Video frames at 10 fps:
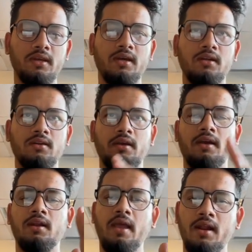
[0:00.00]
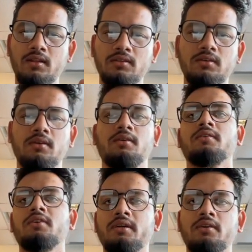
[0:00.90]
and another
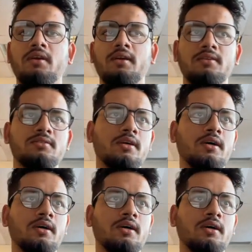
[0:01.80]
criteria is